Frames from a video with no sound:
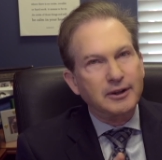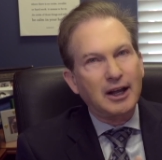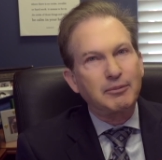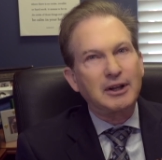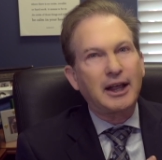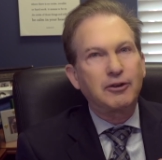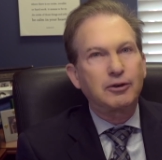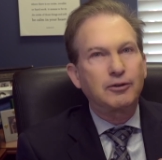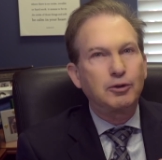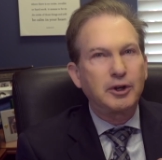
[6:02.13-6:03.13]
that may last
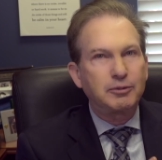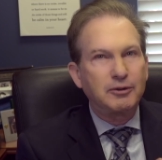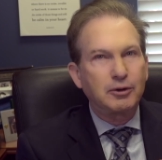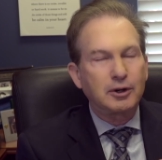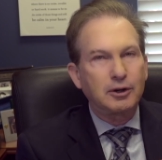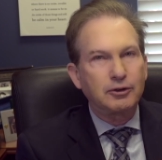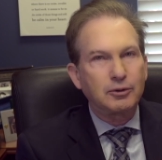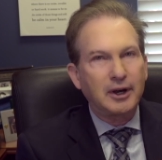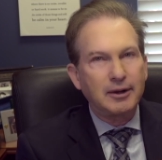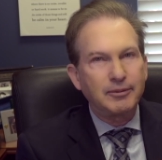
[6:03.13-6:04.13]
for a few weeks before it goes away.